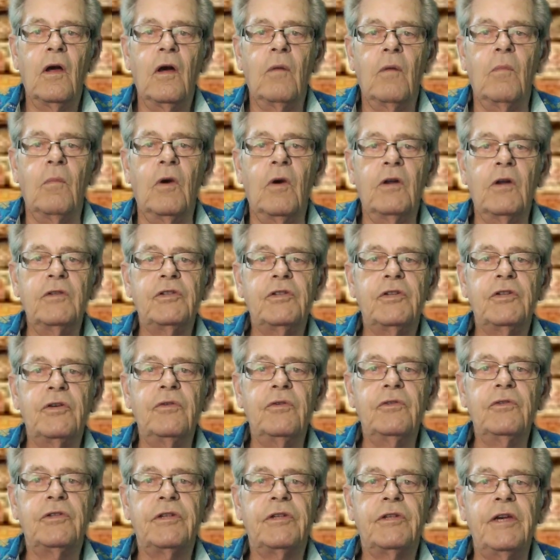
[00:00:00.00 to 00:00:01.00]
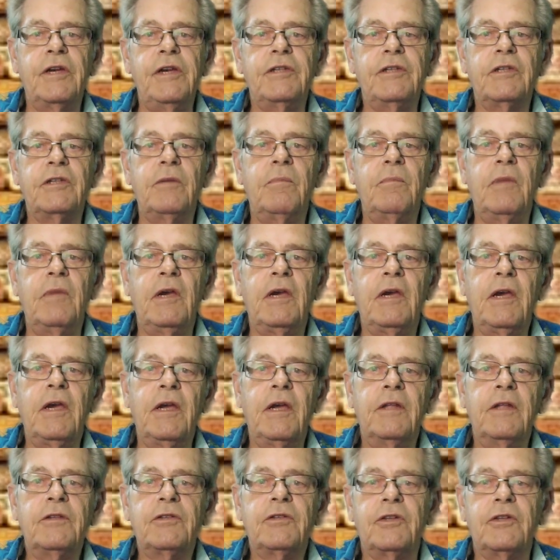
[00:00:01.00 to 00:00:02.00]
Monsoon season
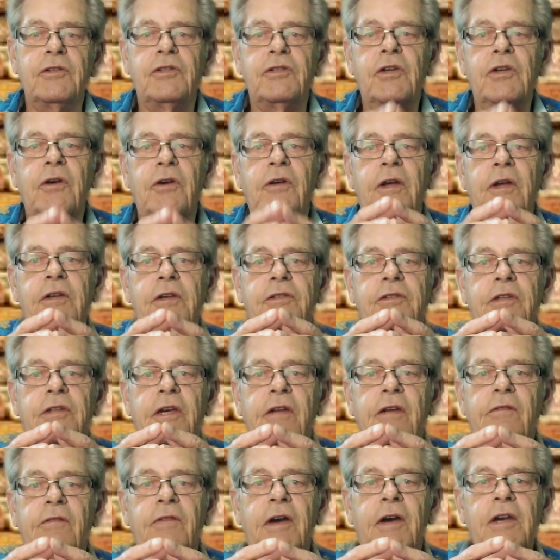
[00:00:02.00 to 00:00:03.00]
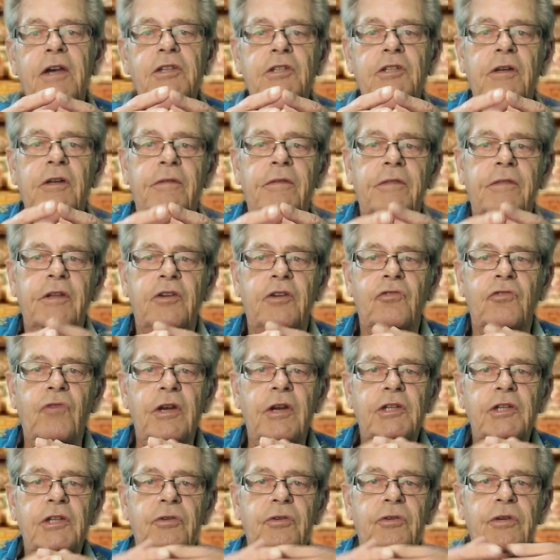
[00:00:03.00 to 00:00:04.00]
begins, and so does the invasion of the
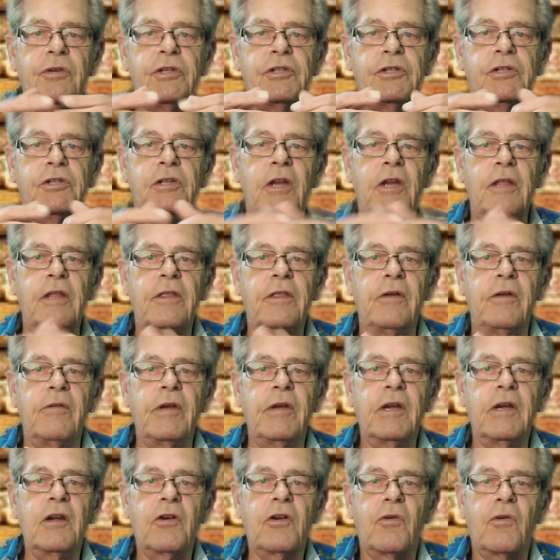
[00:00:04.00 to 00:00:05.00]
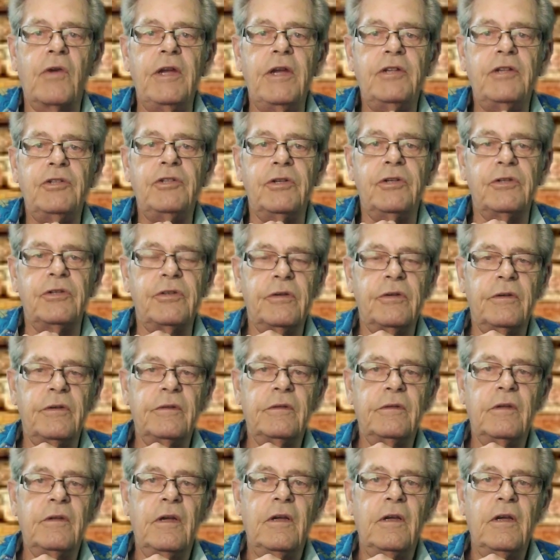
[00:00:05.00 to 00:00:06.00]
treacherous slithering creatures.
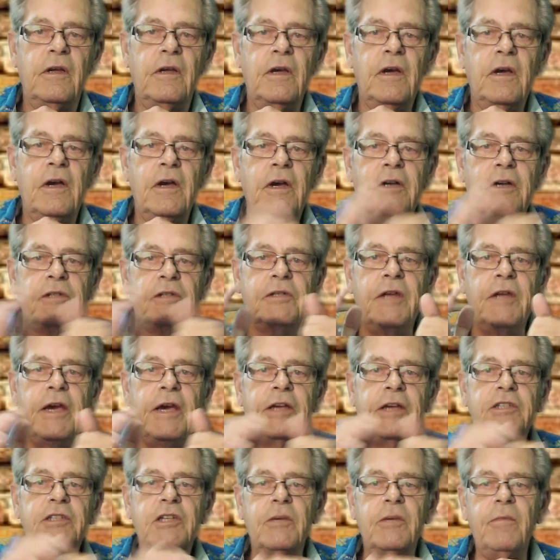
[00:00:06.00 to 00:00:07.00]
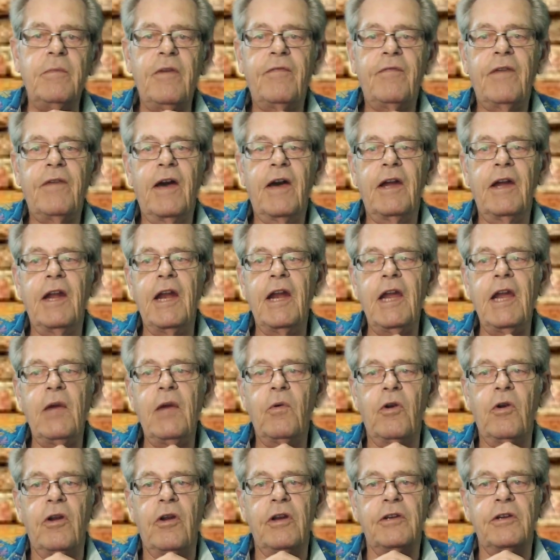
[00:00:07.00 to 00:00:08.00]
Snakes can be found
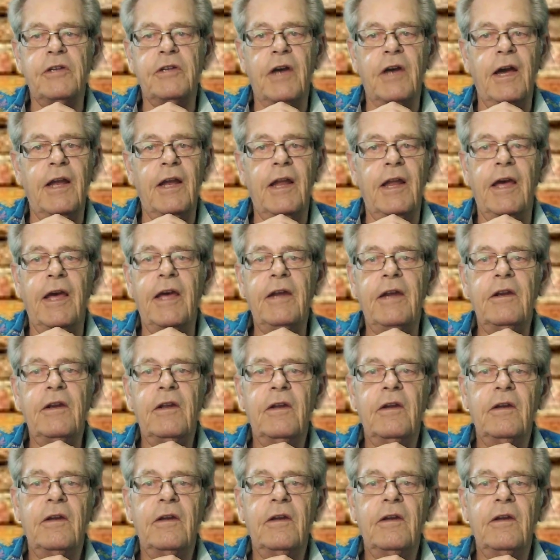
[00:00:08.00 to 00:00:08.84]
anywhere in Thailand,